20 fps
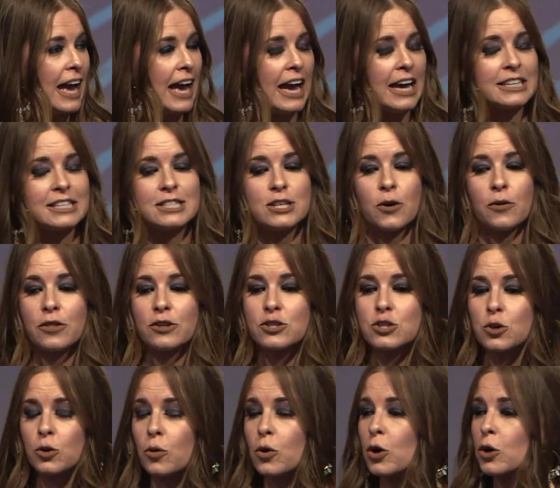And so the
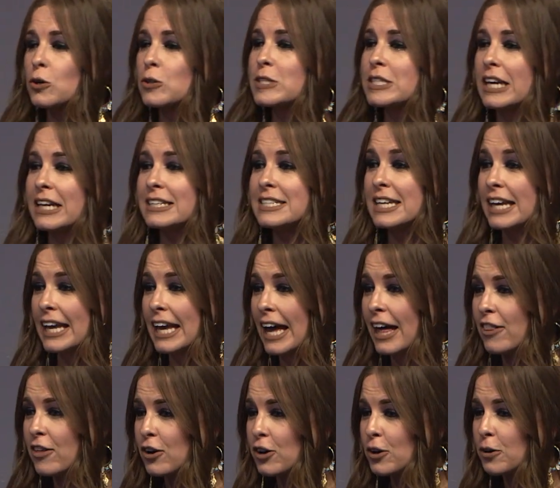two girls get
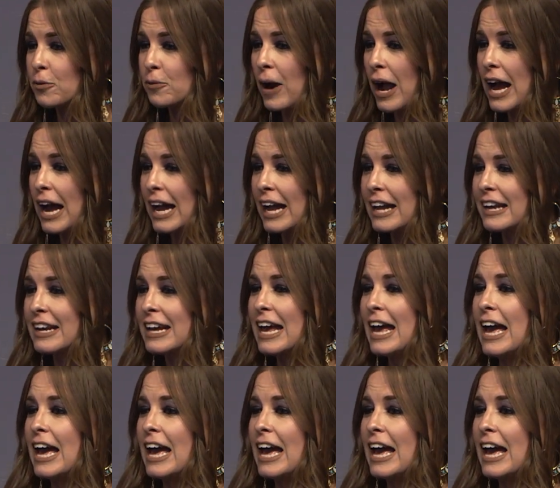together, right?